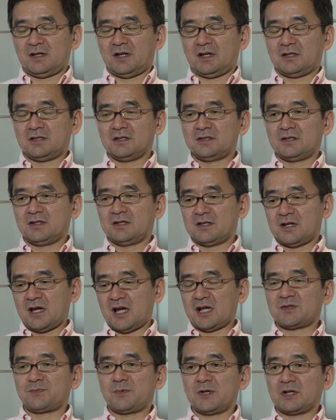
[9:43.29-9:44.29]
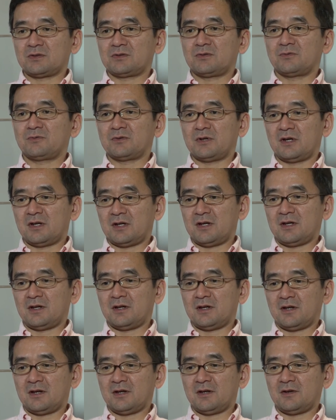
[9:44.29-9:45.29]
another aspect,
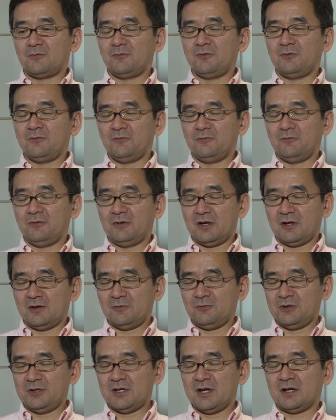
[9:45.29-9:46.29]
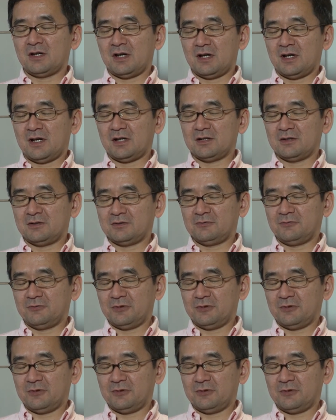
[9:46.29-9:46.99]
another